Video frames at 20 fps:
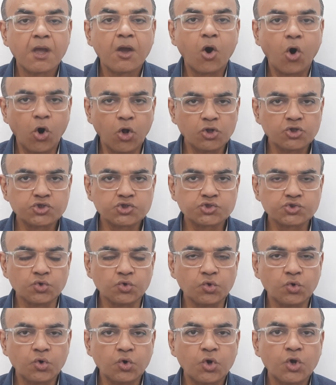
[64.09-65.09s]

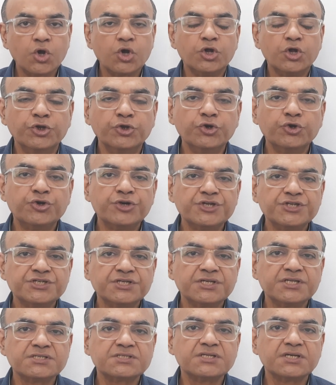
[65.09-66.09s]
Also,
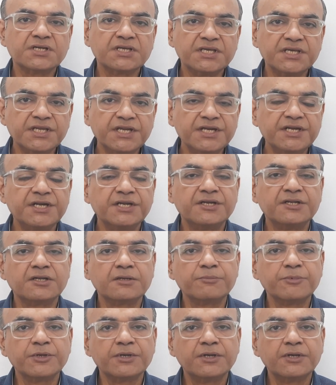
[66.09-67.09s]
nutrition is the key
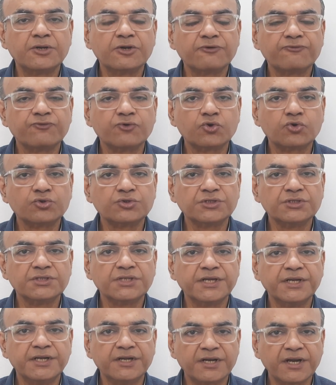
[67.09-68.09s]
determinant of growth in
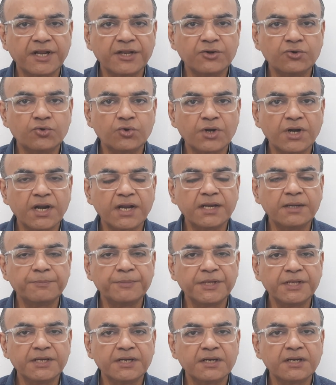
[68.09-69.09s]
the intrauterine
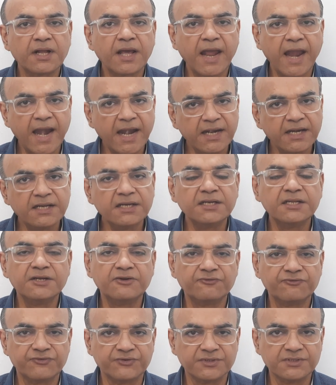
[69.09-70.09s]
period and in
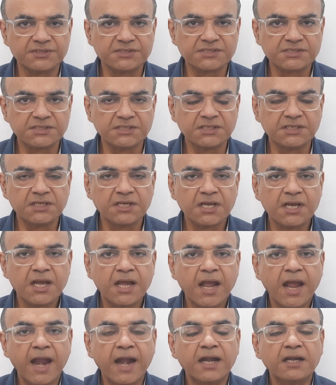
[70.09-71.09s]
infancy,
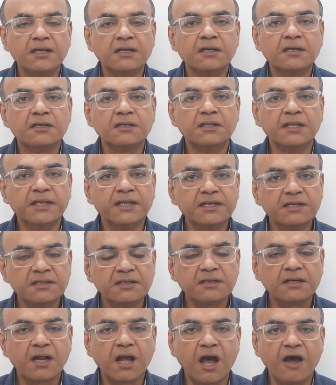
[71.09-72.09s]
and
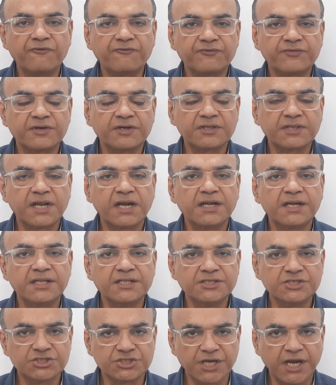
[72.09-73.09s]
then after that
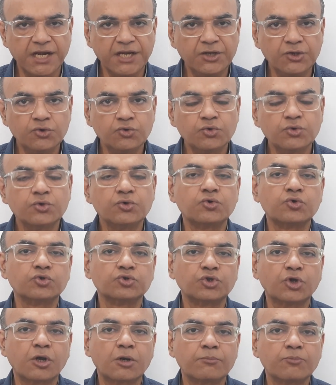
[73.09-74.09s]
in childhood,
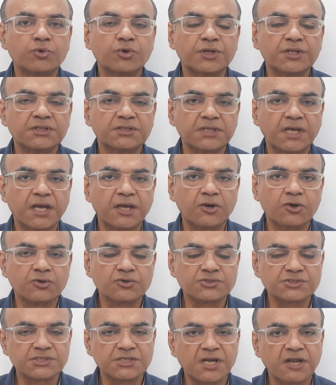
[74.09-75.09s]
growth hormone and
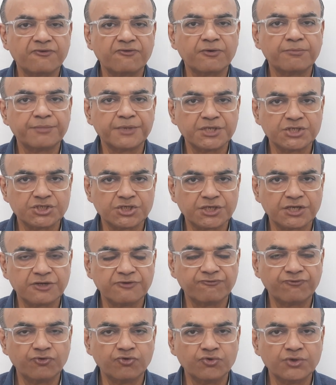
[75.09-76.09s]
thyroxin have a major
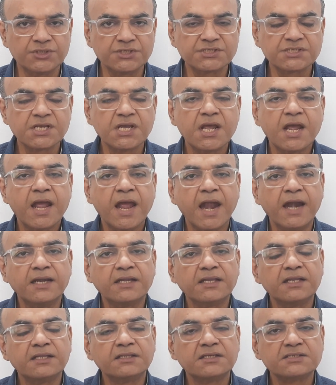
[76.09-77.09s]
influence, and
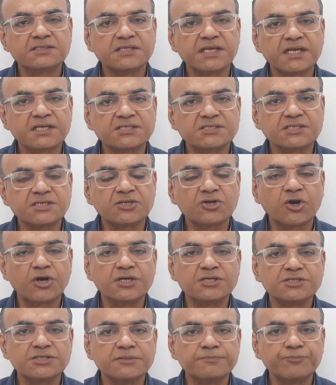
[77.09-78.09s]
then the sex
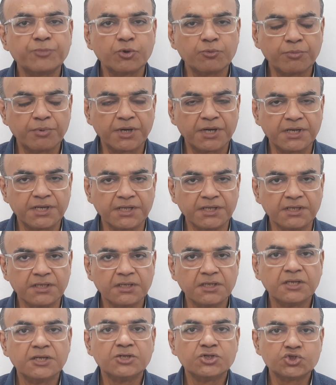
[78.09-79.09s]
steroids in puberty.
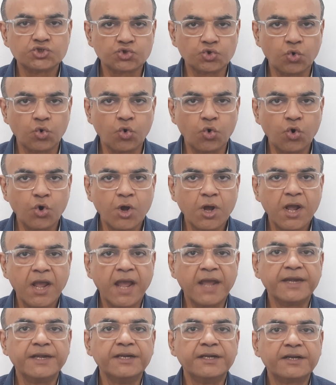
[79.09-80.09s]
So
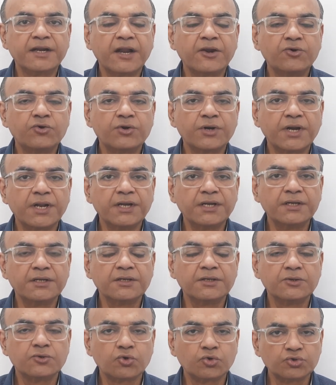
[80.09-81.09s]
an
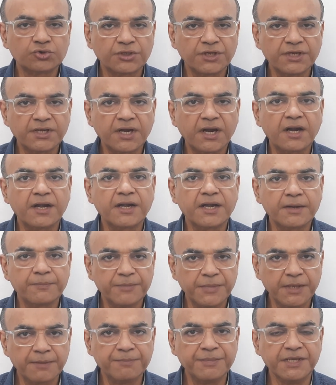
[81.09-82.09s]
intrauterine growth retarded
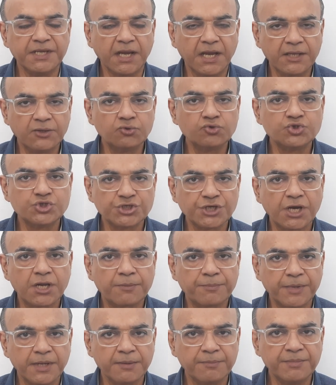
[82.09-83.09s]
baby,
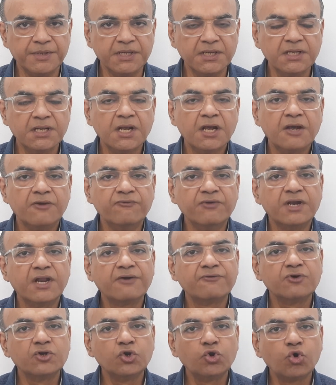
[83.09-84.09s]
IUGR baby, will
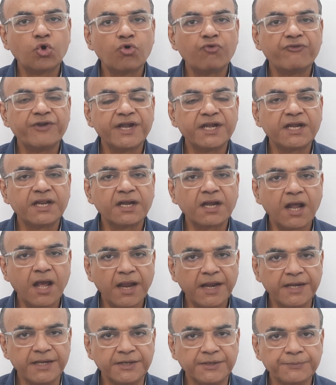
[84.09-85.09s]
have a low weight and
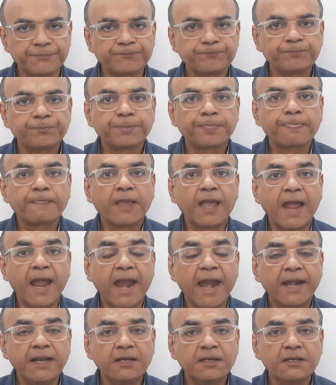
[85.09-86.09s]
height,
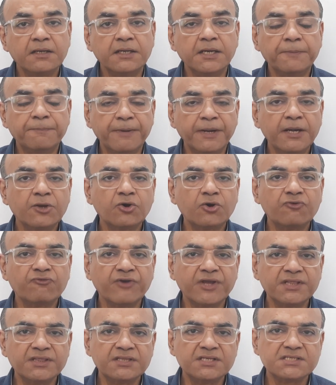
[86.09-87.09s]
and depending on
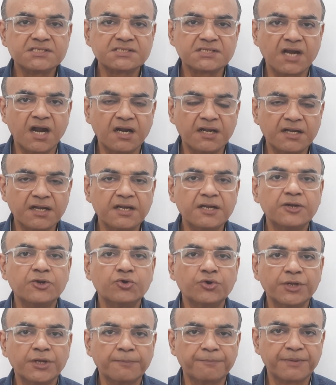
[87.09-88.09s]
when this started
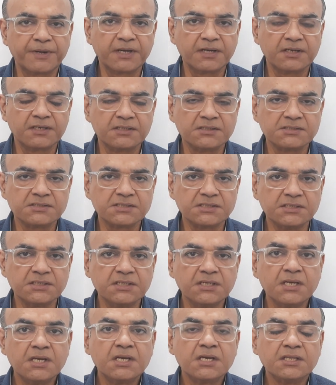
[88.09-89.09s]
during
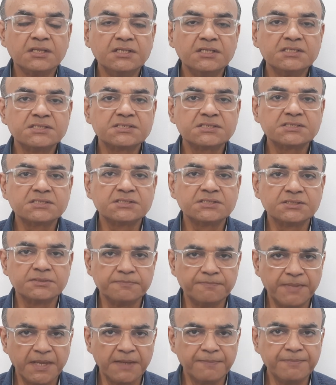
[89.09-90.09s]
pregnancy, this
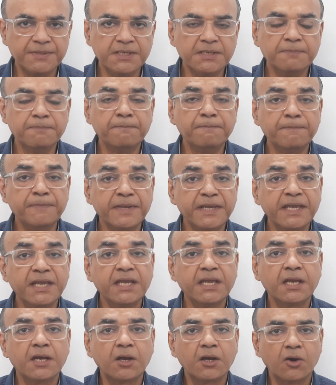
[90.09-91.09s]
baby
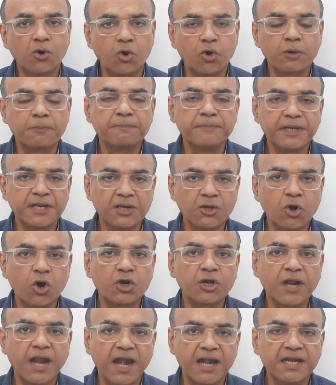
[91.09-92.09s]
may or may
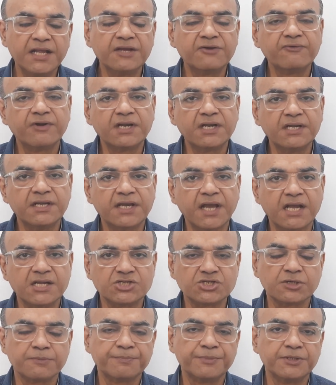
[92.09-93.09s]
not adequately
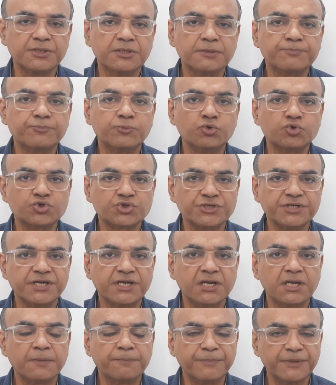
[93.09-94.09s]
catch up in the
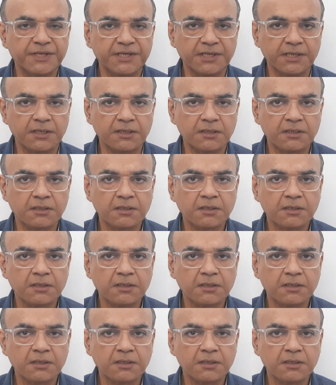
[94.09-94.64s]
postnatal period.